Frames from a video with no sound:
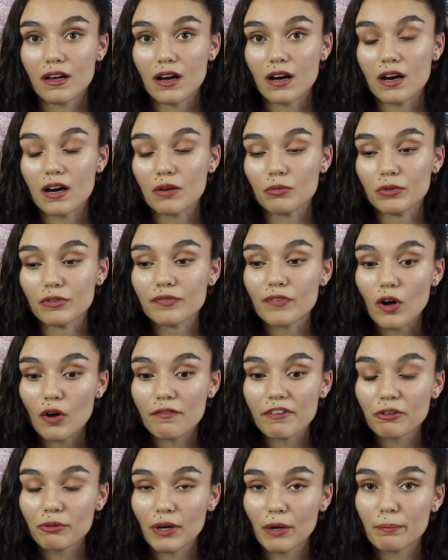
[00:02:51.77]

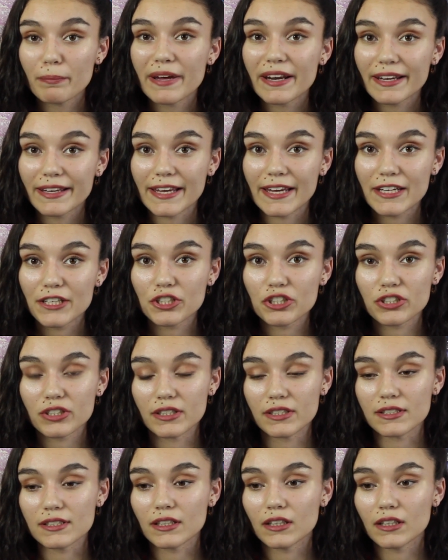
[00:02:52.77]
revolving around medication,